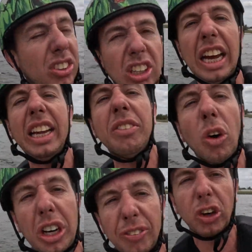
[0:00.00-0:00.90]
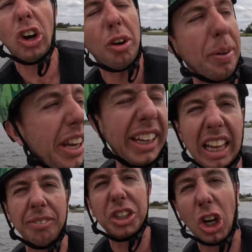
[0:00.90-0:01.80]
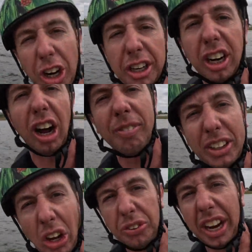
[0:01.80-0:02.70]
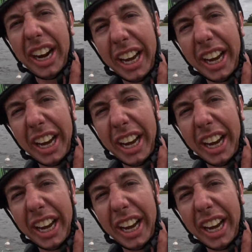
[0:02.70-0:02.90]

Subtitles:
be slightly more difficult, but not that much harder on my toe side